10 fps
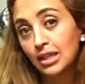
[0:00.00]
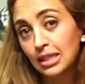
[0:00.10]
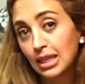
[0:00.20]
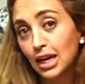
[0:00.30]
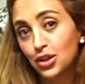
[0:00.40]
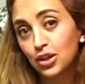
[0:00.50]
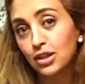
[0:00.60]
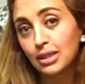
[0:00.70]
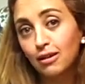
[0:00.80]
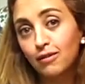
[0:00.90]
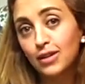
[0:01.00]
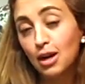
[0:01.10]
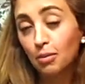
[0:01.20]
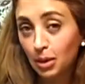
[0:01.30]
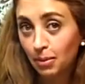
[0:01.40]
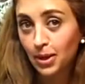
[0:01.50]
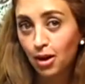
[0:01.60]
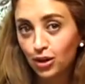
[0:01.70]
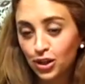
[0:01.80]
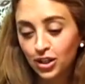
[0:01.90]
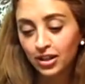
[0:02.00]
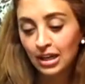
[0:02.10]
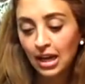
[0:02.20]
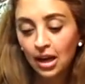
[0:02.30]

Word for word: selections of the upcoming auction.